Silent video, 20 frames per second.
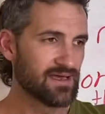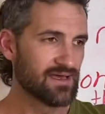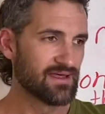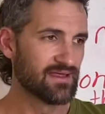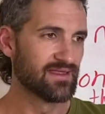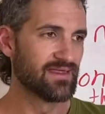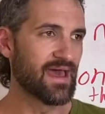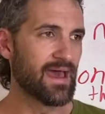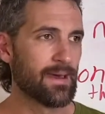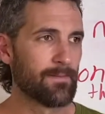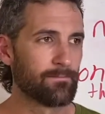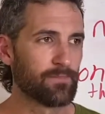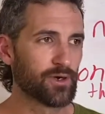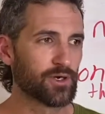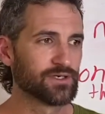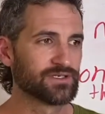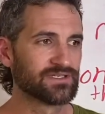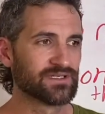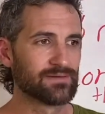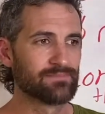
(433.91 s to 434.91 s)
That
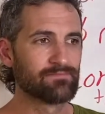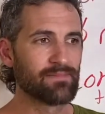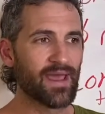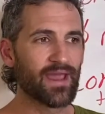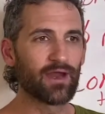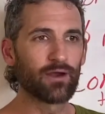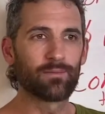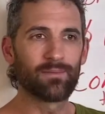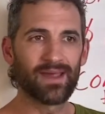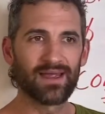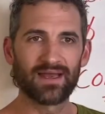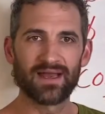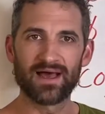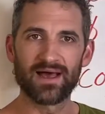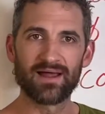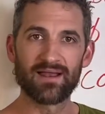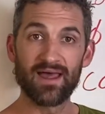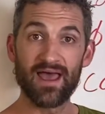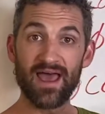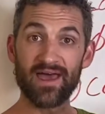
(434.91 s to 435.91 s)
person may or may
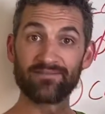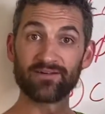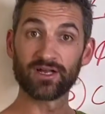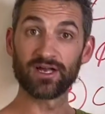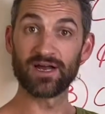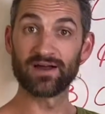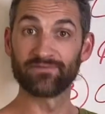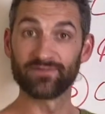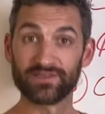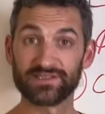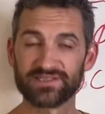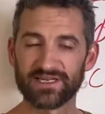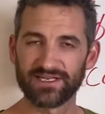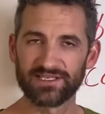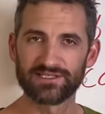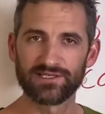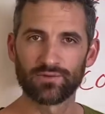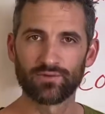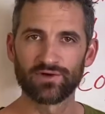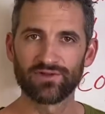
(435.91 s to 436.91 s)
not have a
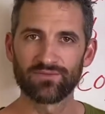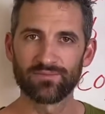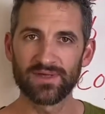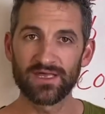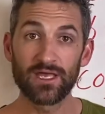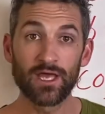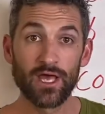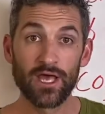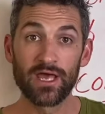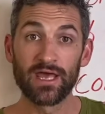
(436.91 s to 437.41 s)
conversation with me.